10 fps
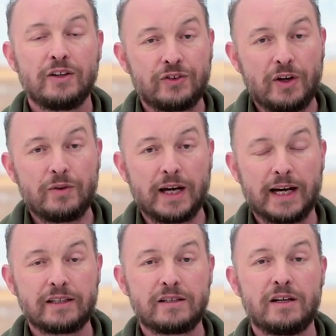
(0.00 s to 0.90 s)
so
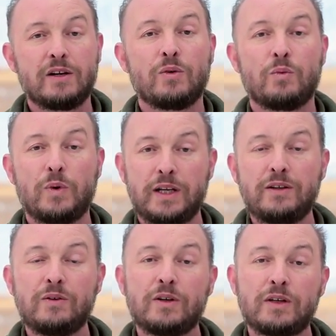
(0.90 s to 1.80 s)
that
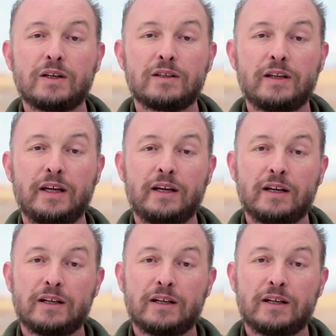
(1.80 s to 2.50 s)
when you look at the